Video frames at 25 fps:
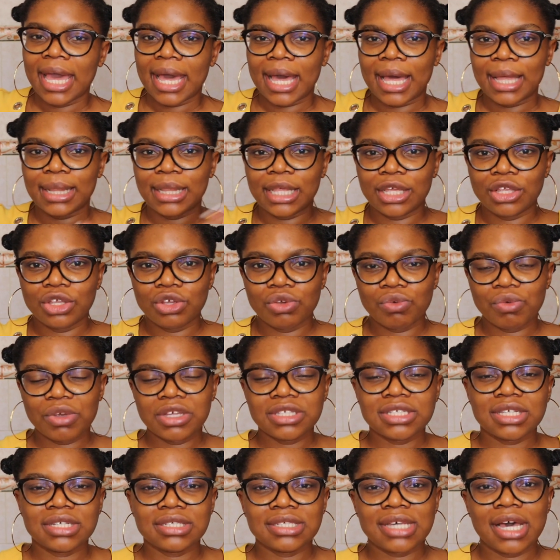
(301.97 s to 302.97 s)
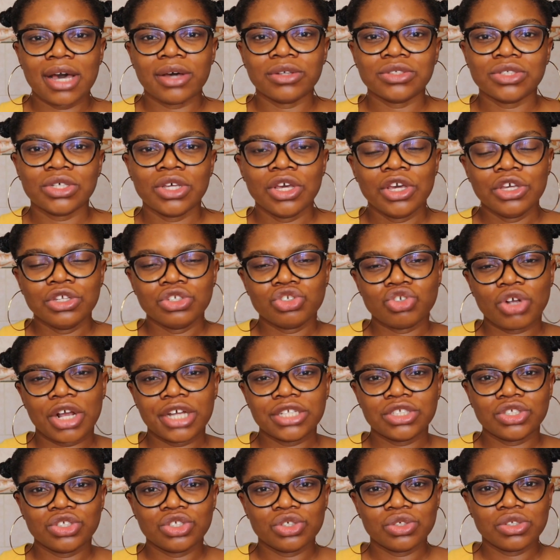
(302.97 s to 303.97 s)
and then you rinse it out.
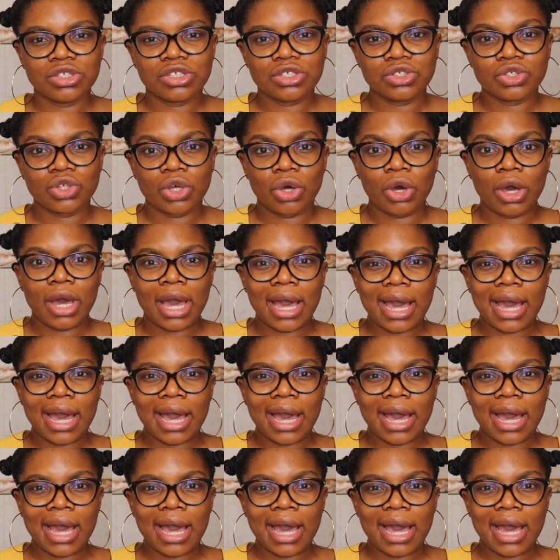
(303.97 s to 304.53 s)
Try to do this